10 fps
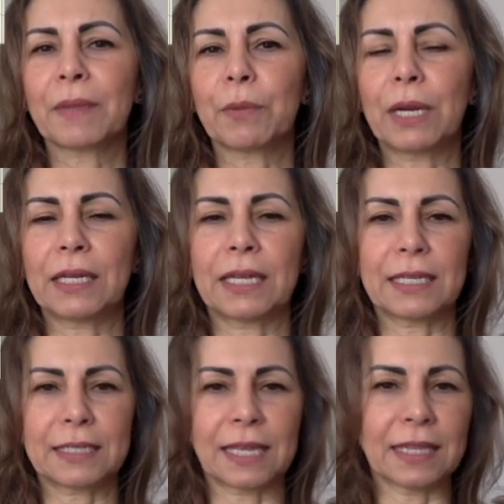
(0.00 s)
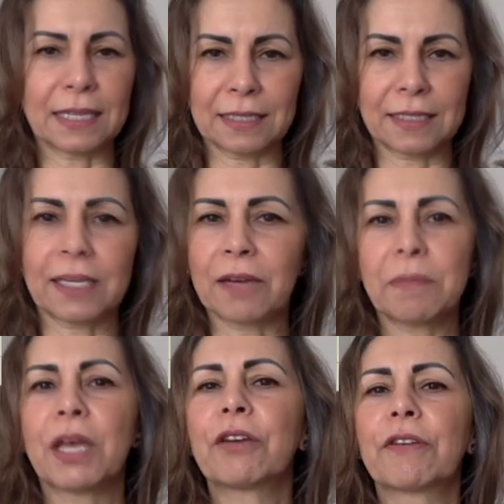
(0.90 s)
where the Ascendant, Sun,
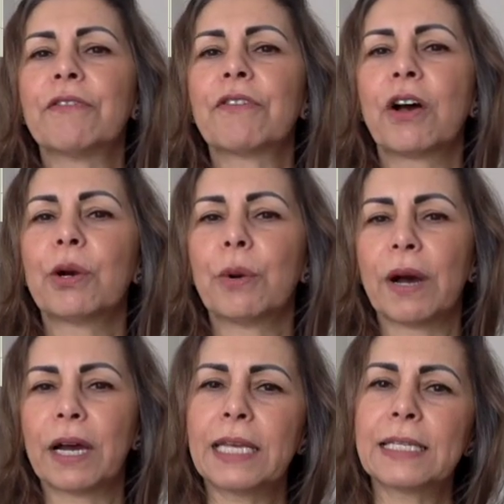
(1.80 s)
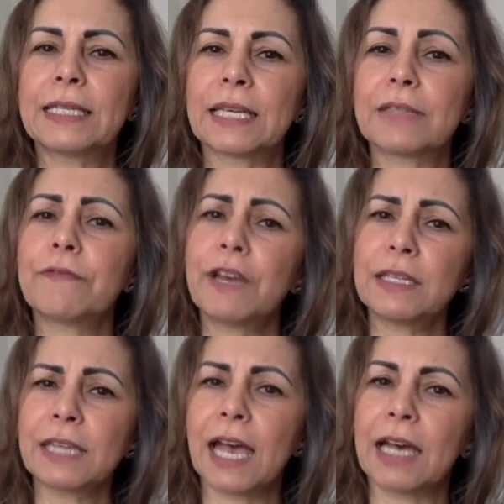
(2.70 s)
Mercury and Rahu are. says
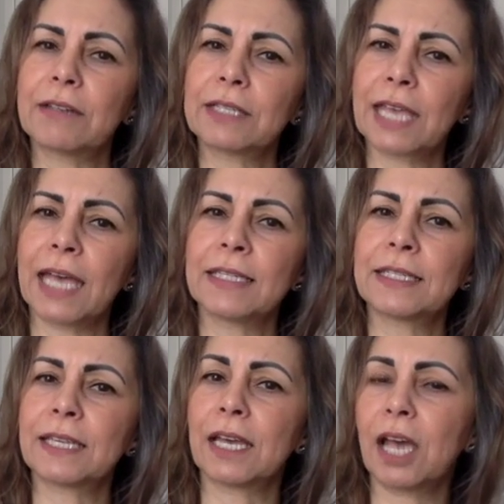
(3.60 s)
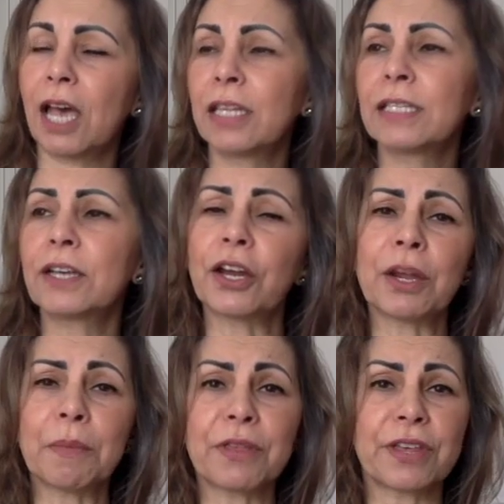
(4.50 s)
first house, Cancer, and it's got
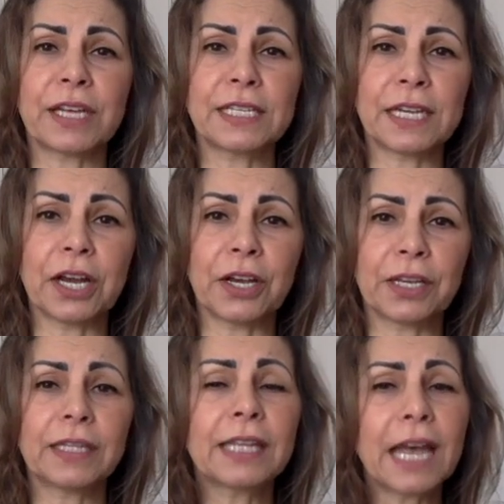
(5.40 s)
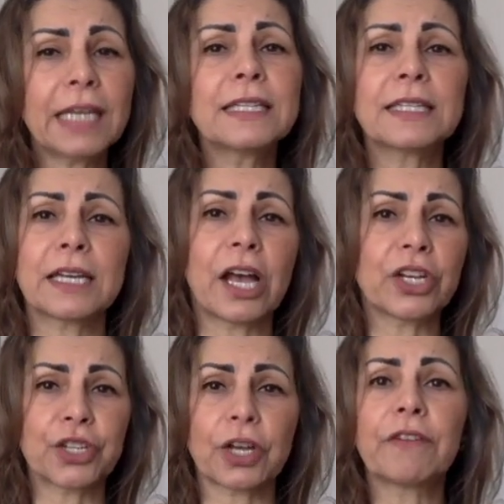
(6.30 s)
number 39. That is the
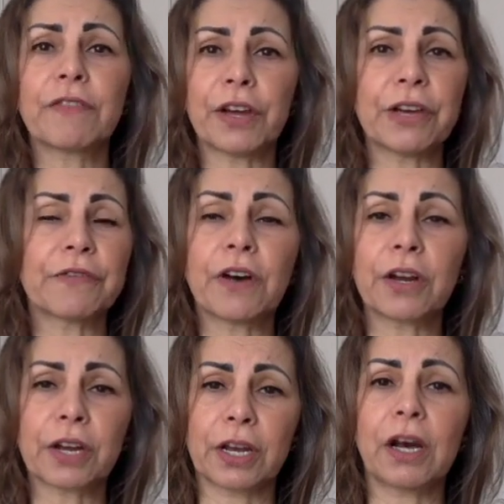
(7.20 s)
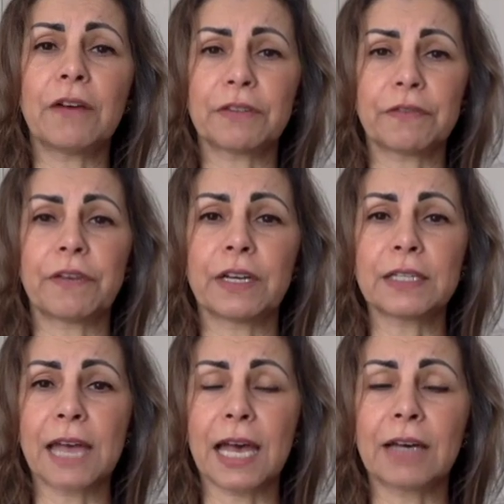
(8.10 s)
Ashtakavarga of the
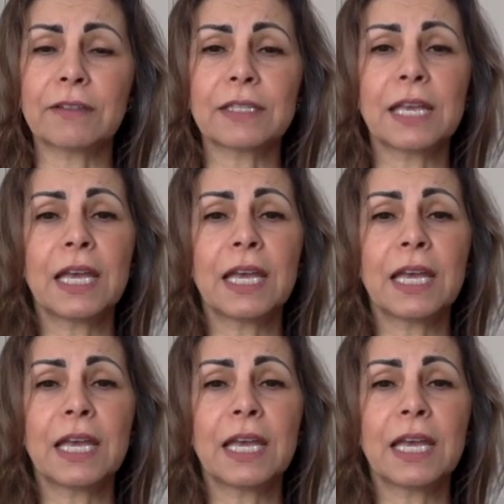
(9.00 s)
first house.